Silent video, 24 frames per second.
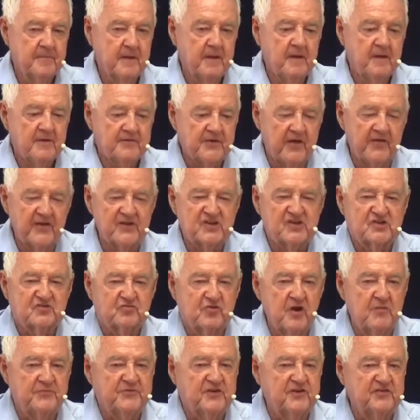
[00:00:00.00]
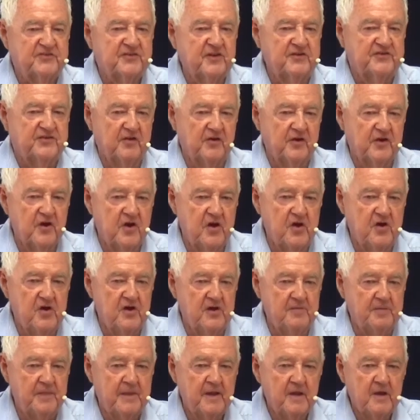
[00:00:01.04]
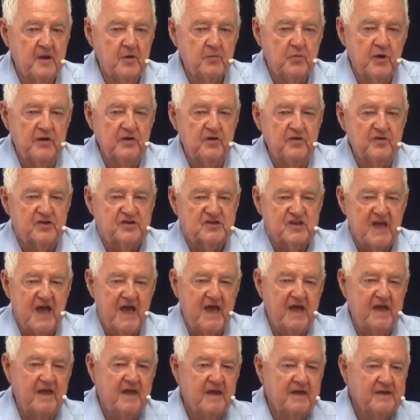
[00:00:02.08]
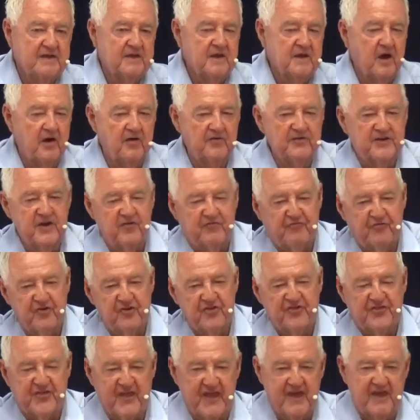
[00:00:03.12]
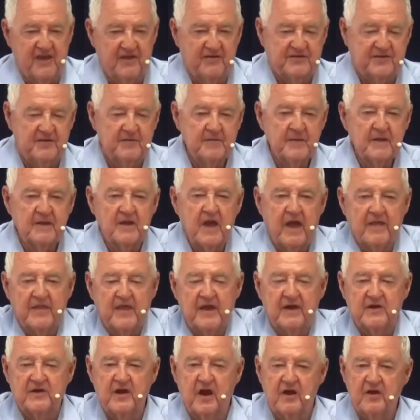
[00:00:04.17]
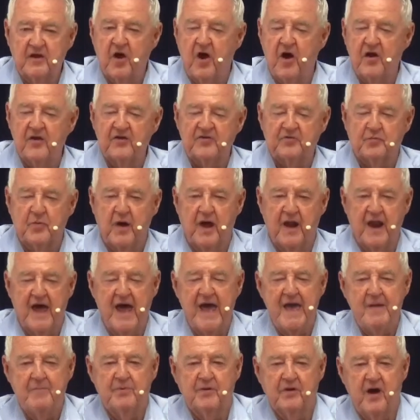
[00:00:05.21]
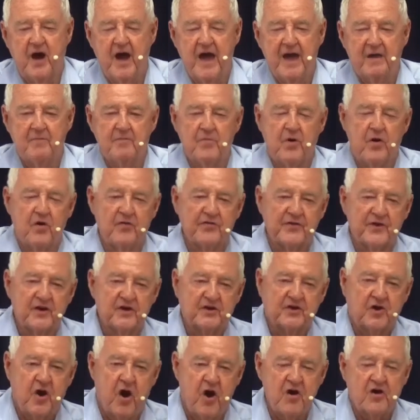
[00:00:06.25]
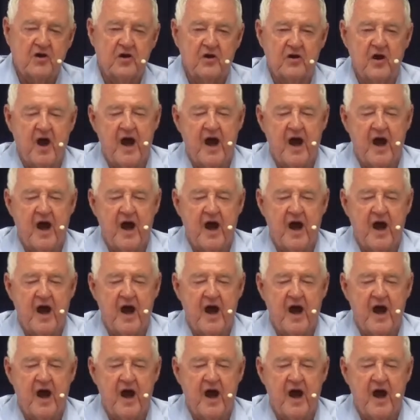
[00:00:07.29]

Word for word: So the scriptures that you learn, when you say, you know, different things, that God is well able. I am more than a conqueror.